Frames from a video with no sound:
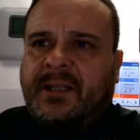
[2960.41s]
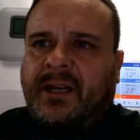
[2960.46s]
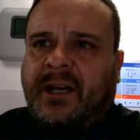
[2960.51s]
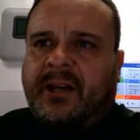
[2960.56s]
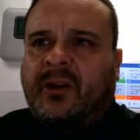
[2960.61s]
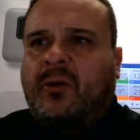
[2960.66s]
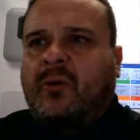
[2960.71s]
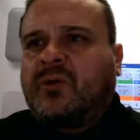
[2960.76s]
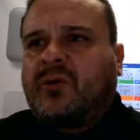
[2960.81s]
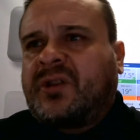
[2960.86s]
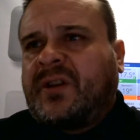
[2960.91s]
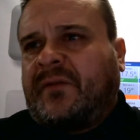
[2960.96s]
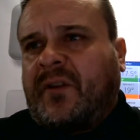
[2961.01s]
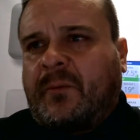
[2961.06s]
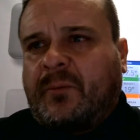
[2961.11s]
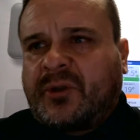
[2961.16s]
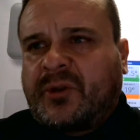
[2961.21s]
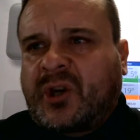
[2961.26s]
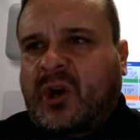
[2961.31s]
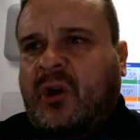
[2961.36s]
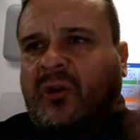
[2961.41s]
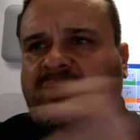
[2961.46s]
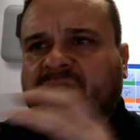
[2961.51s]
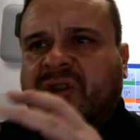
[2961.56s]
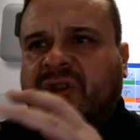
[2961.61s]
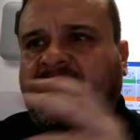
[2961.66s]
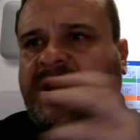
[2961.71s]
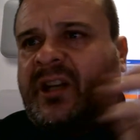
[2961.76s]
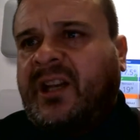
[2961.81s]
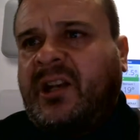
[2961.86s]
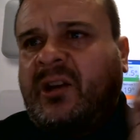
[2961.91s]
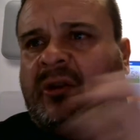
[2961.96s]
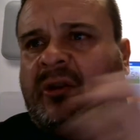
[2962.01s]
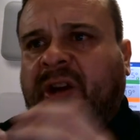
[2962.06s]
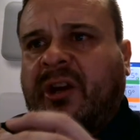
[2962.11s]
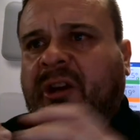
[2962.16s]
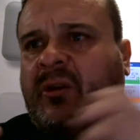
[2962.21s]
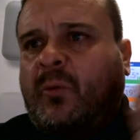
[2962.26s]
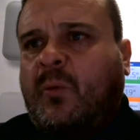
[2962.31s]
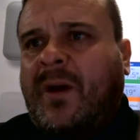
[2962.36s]
And of course, if it was constantly
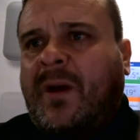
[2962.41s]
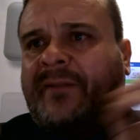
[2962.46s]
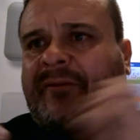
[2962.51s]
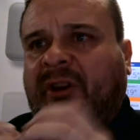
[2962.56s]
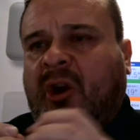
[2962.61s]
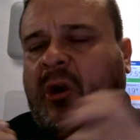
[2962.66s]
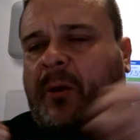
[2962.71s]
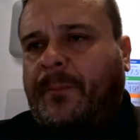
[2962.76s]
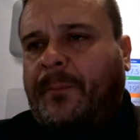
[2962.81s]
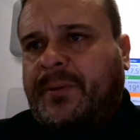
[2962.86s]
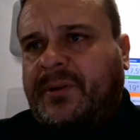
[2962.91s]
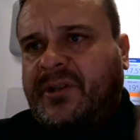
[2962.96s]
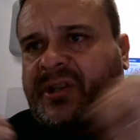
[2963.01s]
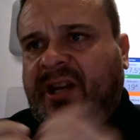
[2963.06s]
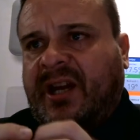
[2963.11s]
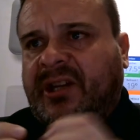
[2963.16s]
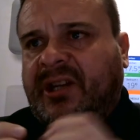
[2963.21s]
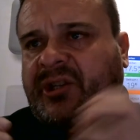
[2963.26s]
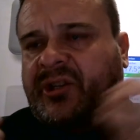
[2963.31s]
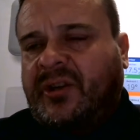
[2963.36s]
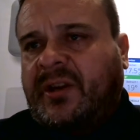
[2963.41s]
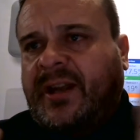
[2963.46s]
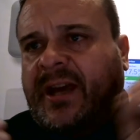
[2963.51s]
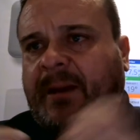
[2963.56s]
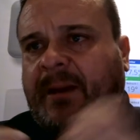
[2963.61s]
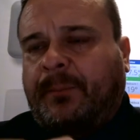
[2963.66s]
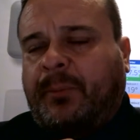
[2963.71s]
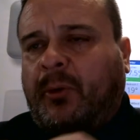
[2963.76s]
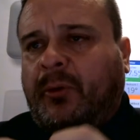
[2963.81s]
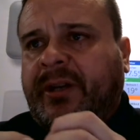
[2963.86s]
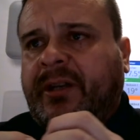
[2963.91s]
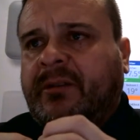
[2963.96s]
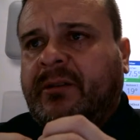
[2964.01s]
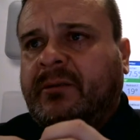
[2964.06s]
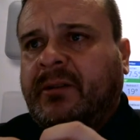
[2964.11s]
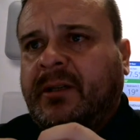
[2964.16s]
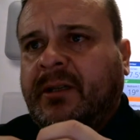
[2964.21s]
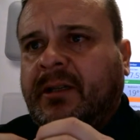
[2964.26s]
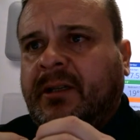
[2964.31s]
looking at weather compensation at that point,